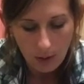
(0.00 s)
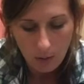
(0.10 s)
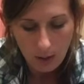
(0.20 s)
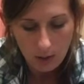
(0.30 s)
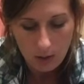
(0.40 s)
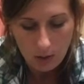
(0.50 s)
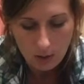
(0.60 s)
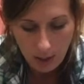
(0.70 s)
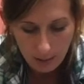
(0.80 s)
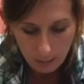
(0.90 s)
I don't want
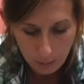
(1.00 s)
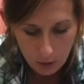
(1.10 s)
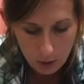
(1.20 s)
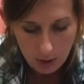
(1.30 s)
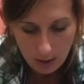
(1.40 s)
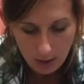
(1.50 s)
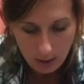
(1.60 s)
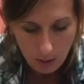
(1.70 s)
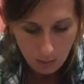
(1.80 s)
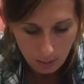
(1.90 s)
to kind of push and then
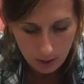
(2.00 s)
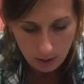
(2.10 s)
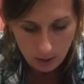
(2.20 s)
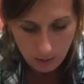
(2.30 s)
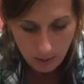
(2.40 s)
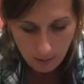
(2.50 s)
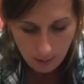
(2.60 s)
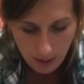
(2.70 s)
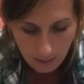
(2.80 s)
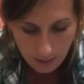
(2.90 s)
let go, push and let go,
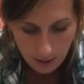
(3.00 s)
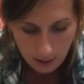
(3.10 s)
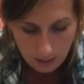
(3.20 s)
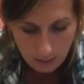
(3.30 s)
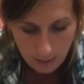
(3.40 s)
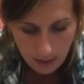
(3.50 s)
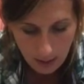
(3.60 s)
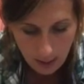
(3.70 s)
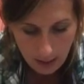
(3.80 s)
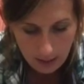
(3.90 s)
everything to be
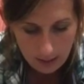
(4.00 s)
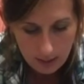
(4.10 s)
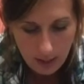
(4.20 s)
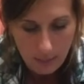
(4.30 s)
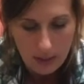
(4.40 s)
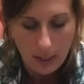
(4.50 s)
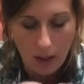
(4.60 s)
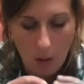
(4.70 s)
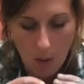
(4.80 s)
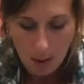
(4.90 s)
kind of the same as I
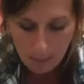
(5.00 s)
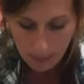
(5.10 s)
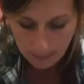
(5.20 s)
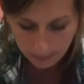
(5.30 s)
go up.